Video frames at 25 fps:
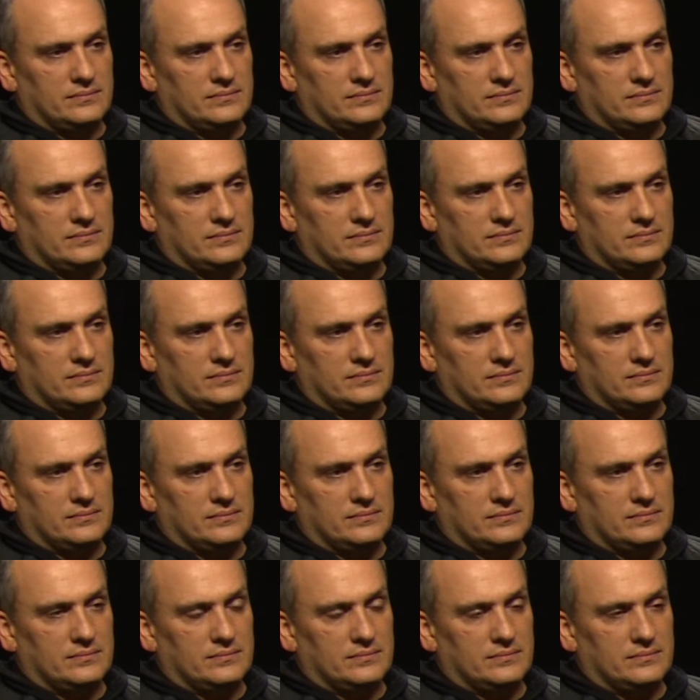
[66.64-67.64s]

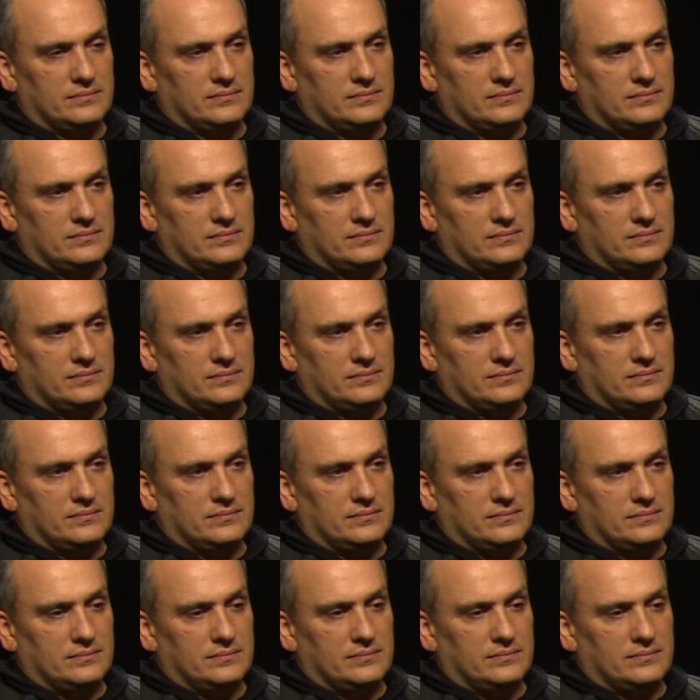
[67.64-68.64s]

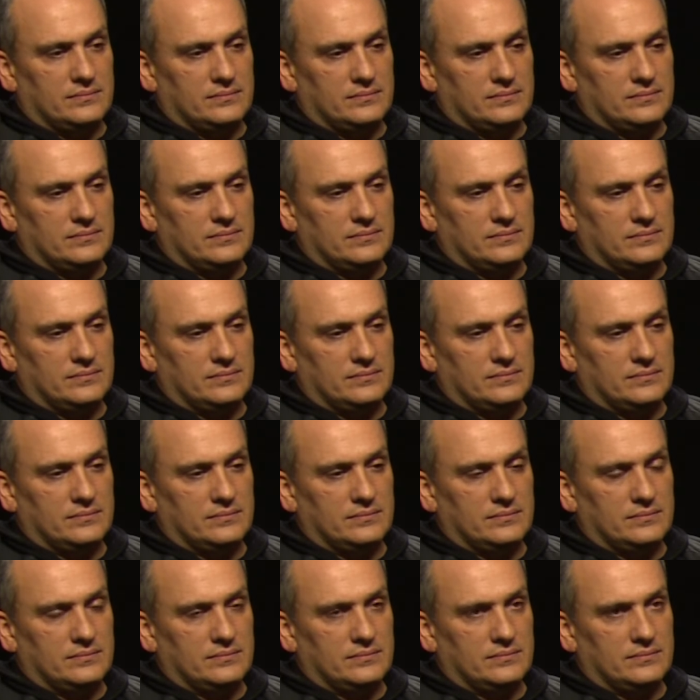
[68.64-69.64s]

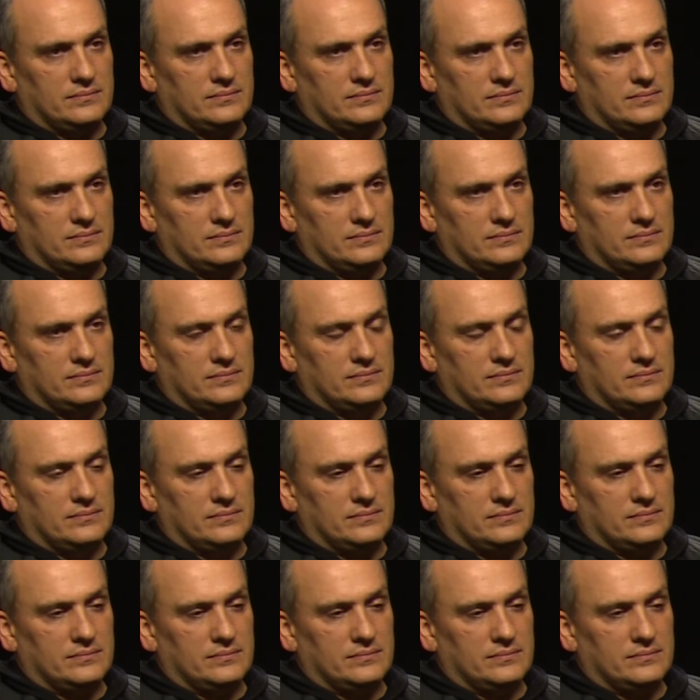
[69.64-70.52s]
No words are spoken by the person on screen.